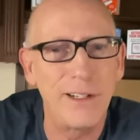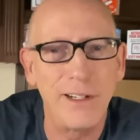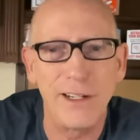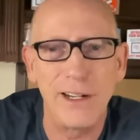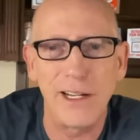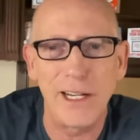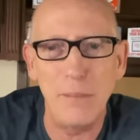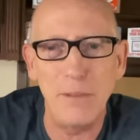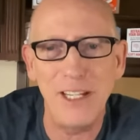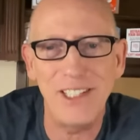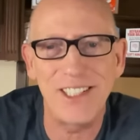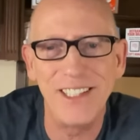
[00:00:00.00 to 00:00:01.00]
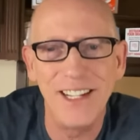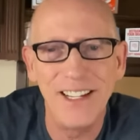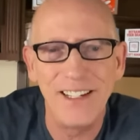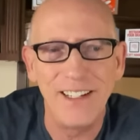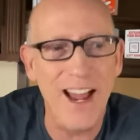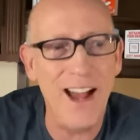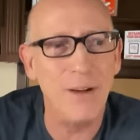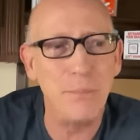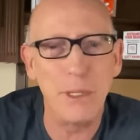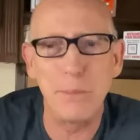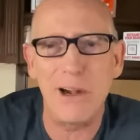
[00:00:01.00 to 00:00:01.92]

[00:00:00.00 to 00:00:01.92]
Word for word: Can I keep this? Yeah, big